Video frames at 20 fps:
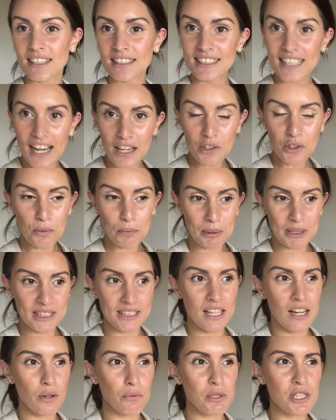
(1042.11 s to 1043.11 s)

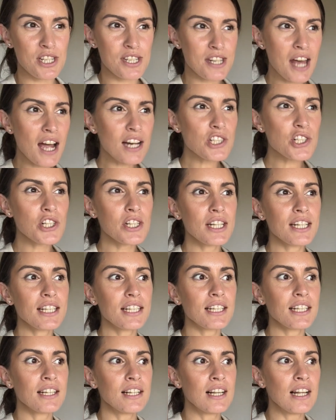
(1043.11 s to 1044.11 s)
Galopina, which is
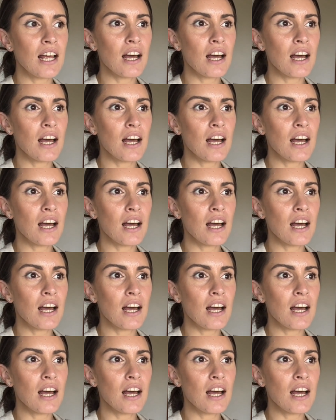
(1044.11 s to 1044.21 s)
actually